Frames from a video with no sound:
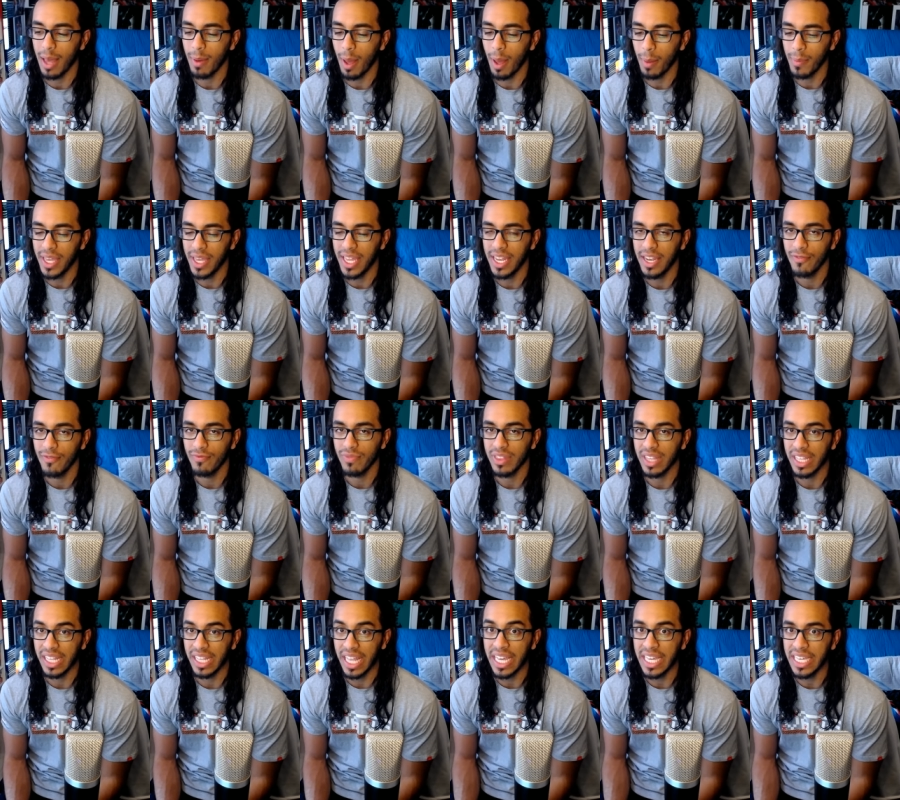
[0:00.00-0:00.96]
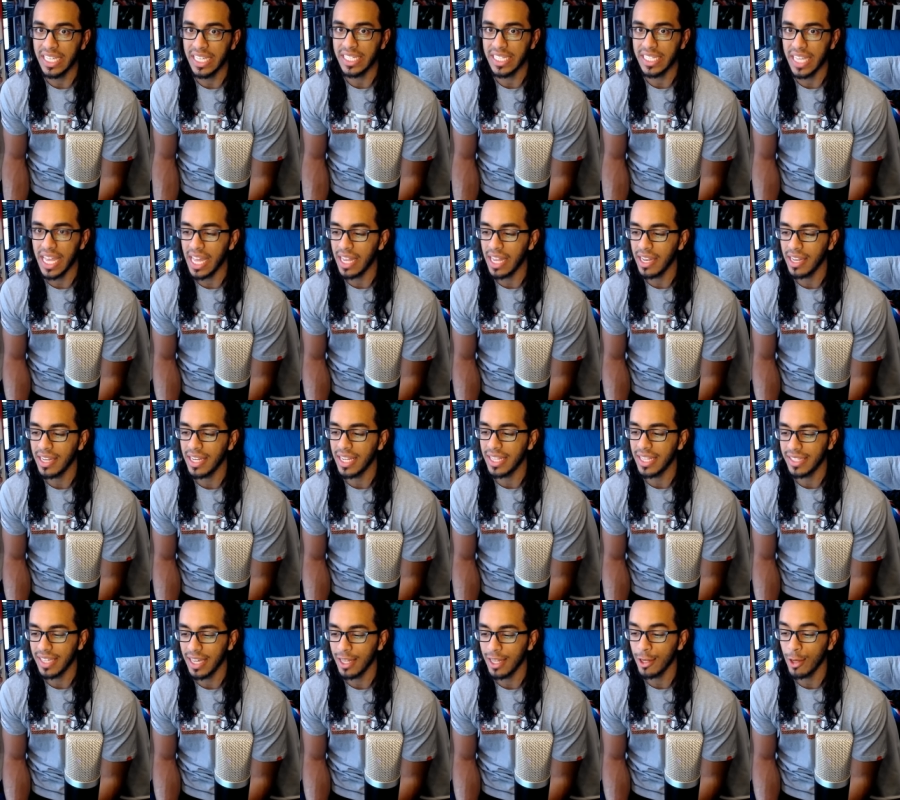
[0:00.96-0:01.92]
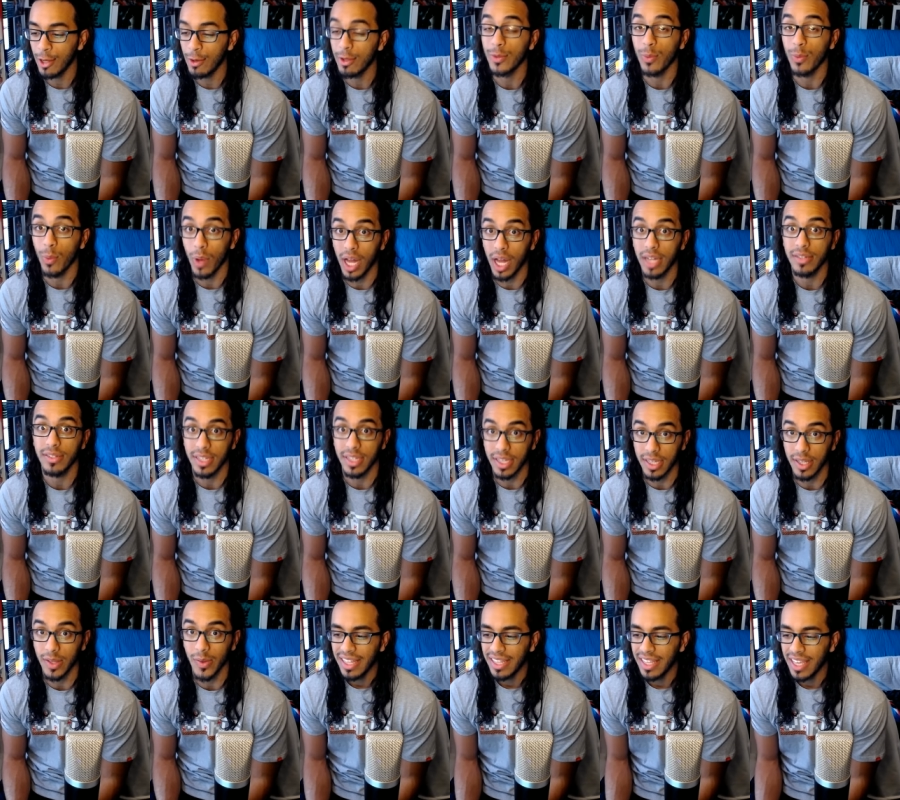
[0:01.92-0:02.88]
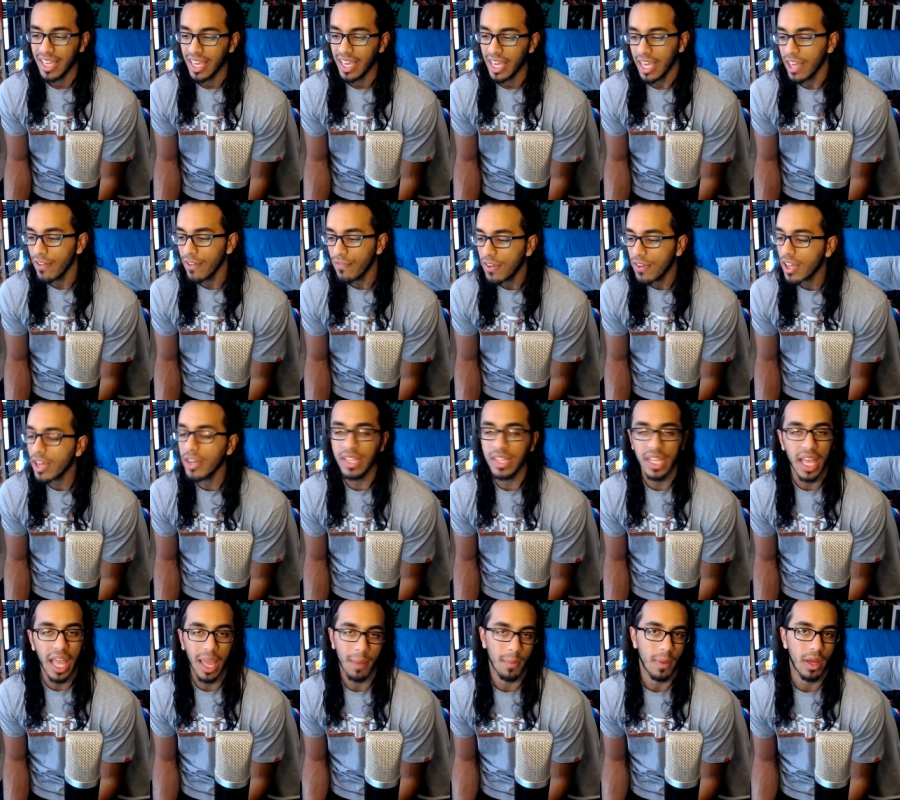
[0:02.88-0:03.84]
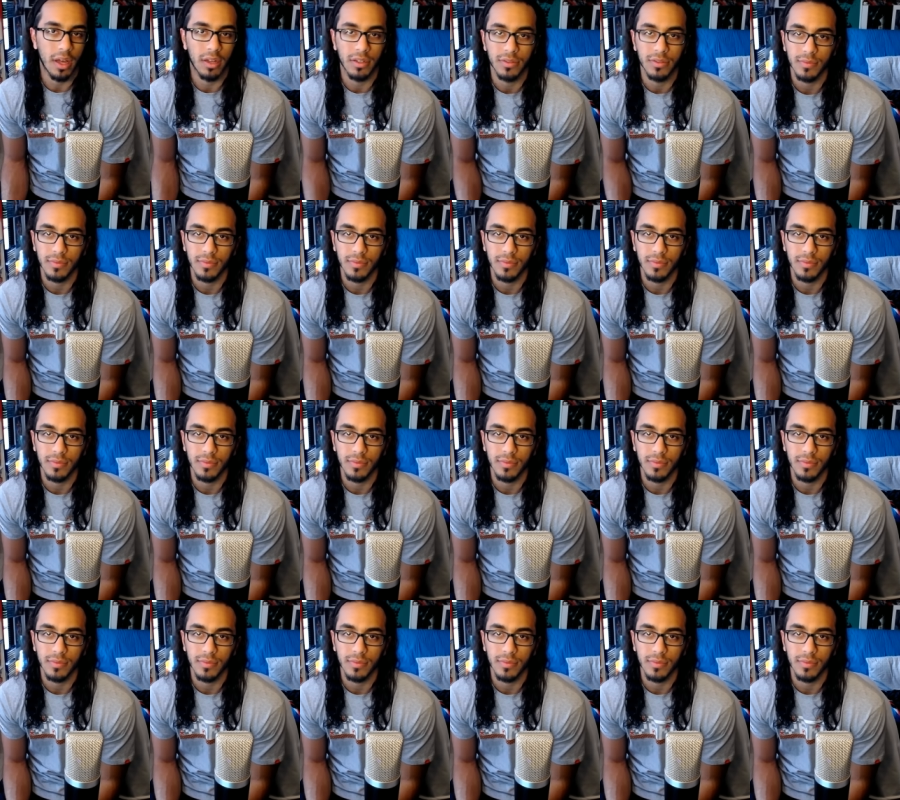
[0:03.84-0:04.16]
I mean, like he said, Nintendo is watching him. He figured the game out.